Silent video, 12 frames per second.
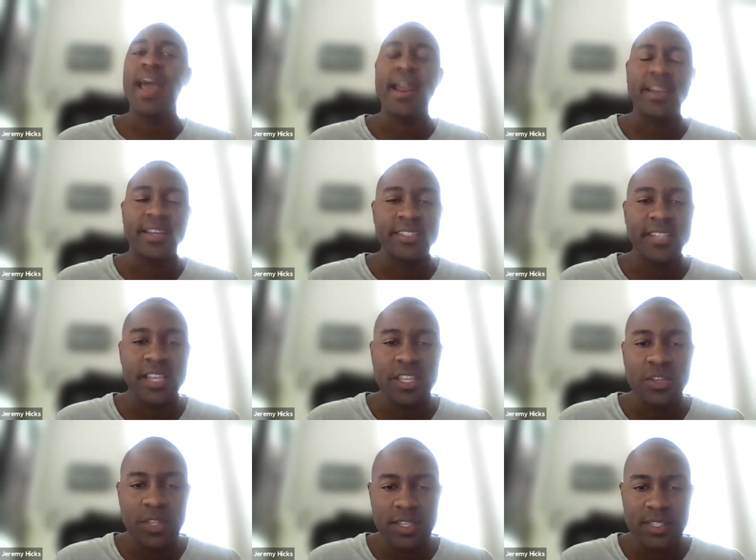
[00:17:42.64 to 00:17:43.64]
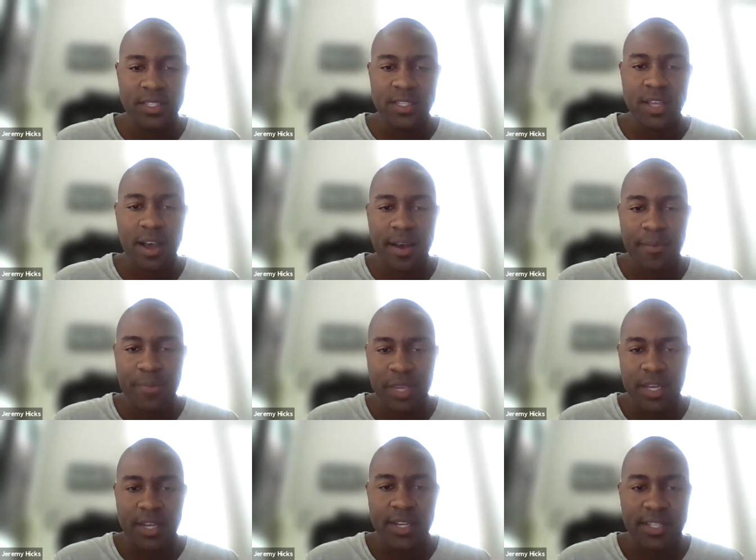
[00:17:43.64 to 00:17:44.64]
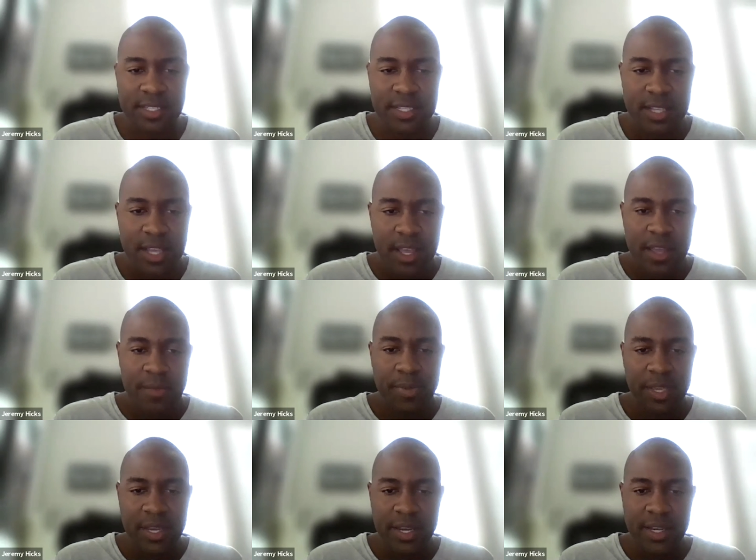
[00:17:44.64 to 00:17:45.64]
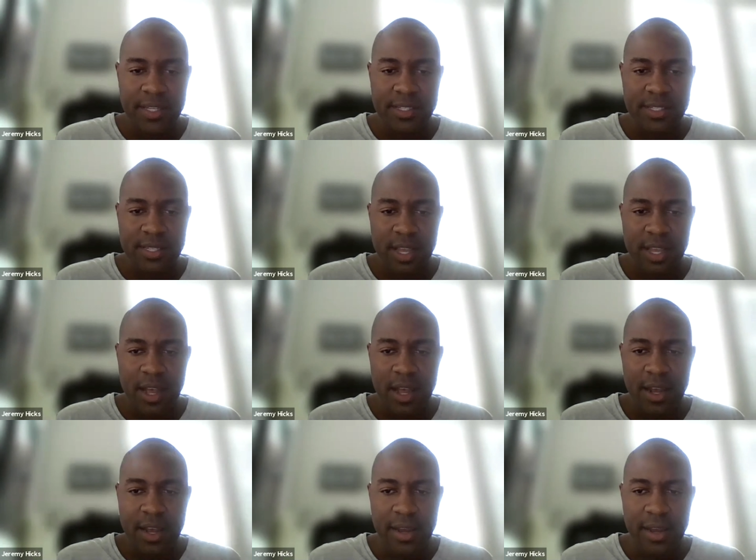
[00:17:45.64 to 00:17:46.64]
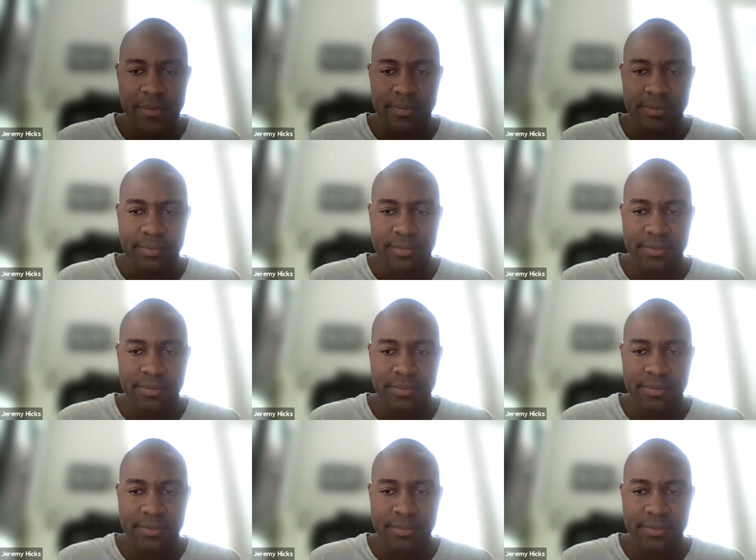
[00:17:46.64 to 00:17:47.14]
to kind of continue this because off